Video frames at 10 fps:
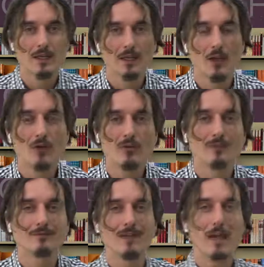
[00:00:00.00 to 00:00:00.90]
Hello
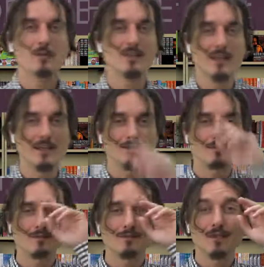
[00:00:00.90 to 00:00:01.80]
and happy day.
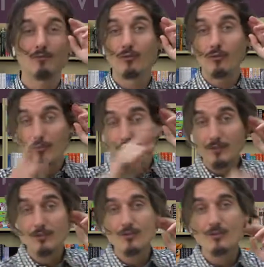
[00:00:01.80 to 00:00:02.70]
Have you
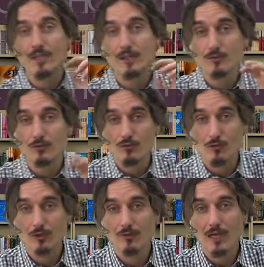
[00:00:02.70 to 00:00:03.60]
reminded yourself to
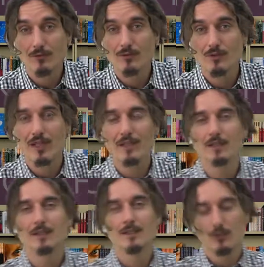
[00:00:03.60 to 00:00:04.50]
slow down today,
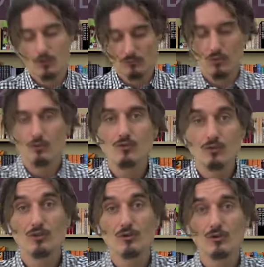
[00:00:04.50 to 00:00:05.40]
to reduce
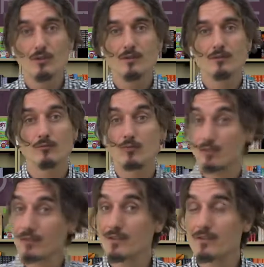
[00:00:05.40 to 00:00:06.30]
the noise, to
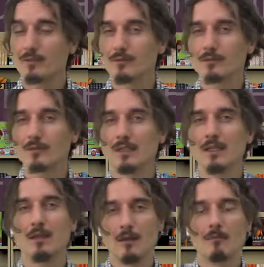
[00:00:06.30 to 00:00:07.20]
listen?
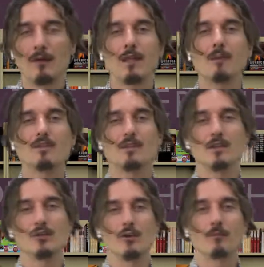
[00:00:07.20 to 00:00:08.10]
My name is
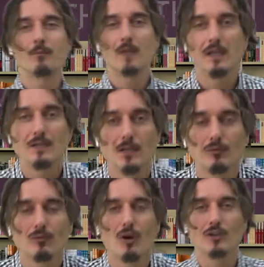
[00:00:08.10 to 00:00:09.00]
Igor,
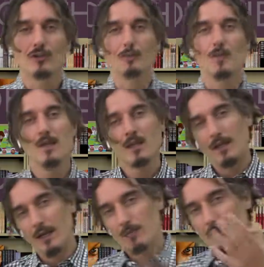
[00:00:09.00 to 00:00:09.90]
SF Walker,
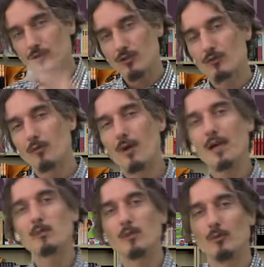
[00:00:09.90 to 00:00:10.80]
and I'm here to
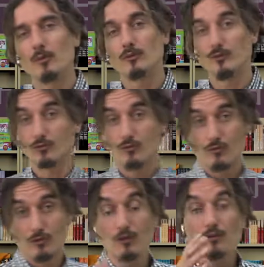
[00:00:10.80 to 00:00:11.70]
remind people to
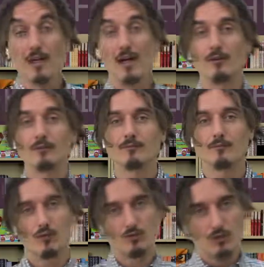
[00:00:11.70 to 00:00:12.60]
slow down,
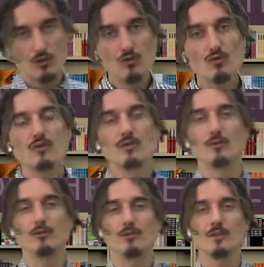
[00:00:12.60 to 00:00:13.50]
to reduce the
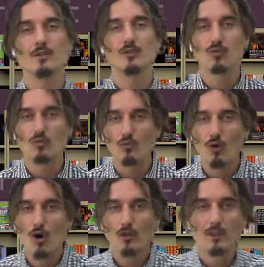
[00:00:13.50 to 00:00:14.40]
noise, to
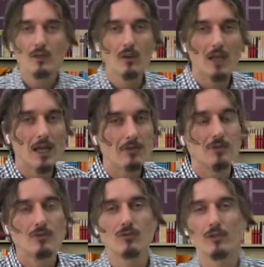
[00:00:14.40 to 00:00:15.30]
walk their
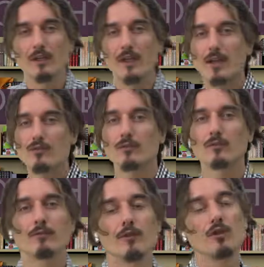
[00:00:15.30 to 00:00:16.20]
lives into a natural
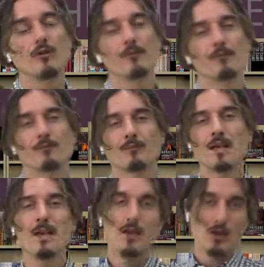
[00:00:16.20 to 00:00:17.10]
flow.
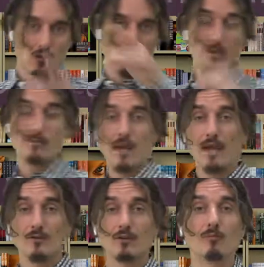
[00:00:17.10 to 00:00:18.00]
Welcome
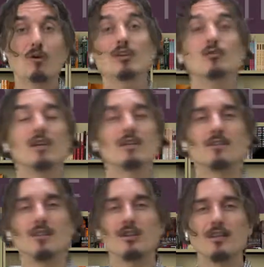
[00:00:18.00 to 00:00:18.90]
back to the Book of the Week
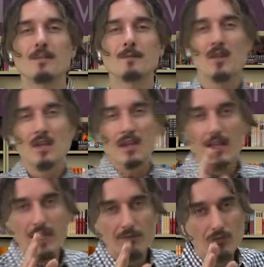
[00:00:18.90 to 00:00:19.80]
series.
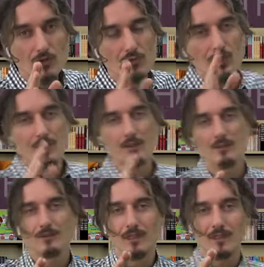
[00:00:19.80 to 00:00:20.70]
Every week,
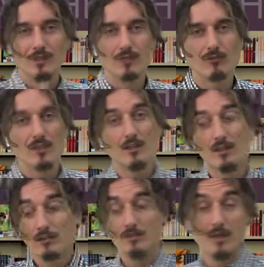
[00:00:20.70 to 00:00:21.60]
as I read
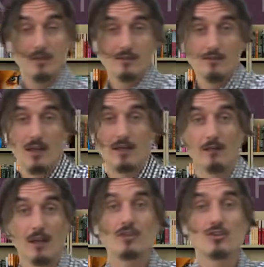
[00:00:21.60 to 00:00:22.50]
another amazing
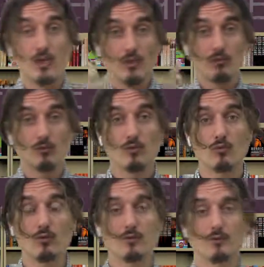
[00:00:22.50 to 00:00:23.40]
title, I share it with the
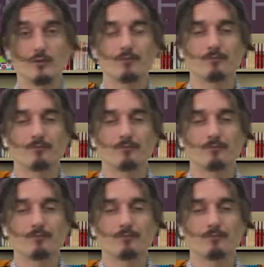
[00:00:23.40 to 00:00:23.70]
world.